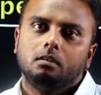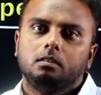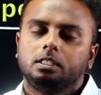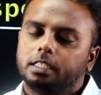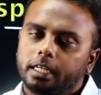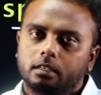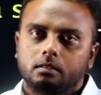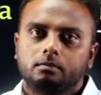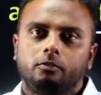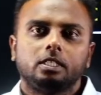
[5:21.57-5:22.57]
stator
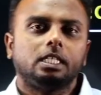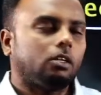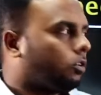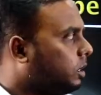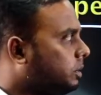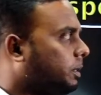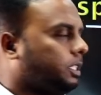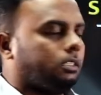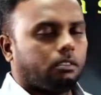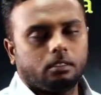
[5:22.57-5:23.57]
for synchronous
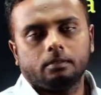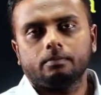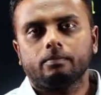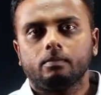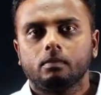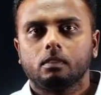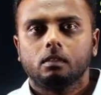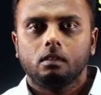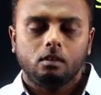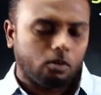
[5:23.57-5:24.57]
machines.
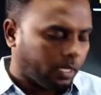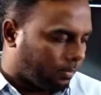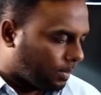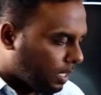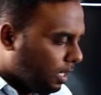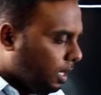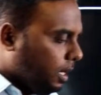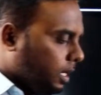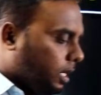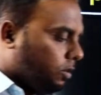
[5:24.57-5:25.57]
Okay.
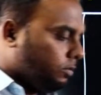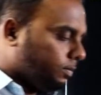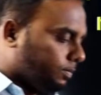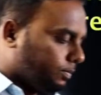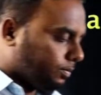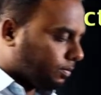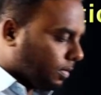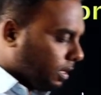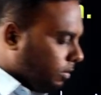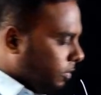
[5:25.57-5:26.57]
Now,
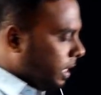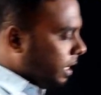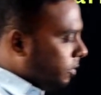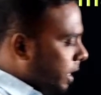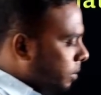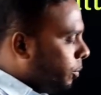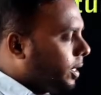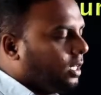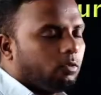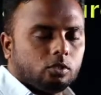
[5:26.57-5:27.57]
here one
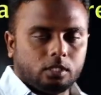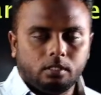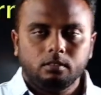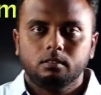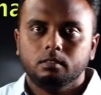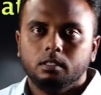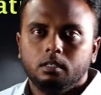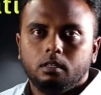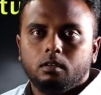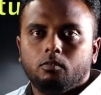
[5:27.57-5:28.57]
important question is,
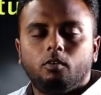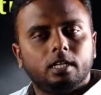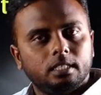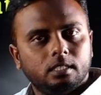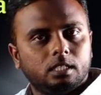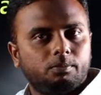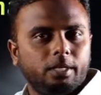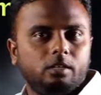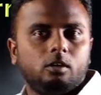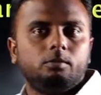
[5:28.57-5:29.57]
what is the
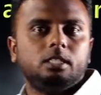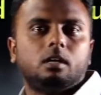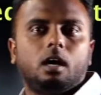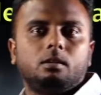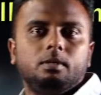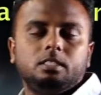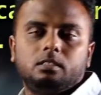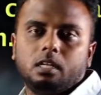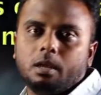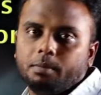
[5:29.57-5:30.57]
speed of this
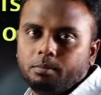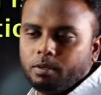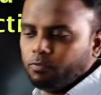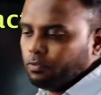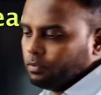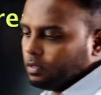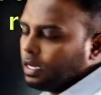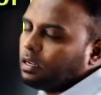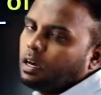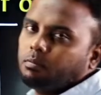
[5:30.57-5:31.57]
armature MMF or
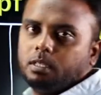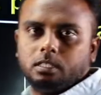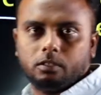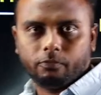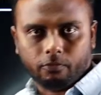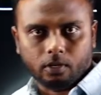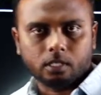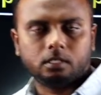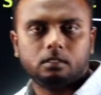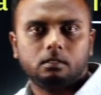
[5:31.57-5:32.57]
armature
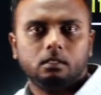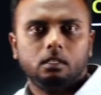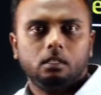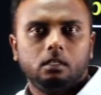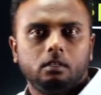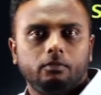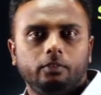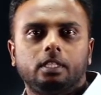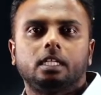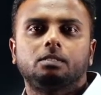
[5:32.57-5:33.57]
flux
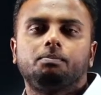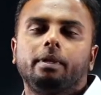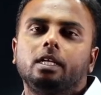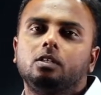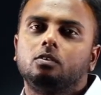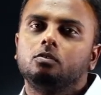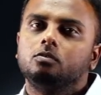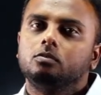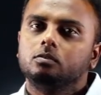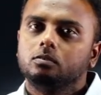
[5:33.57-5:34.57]
with respect to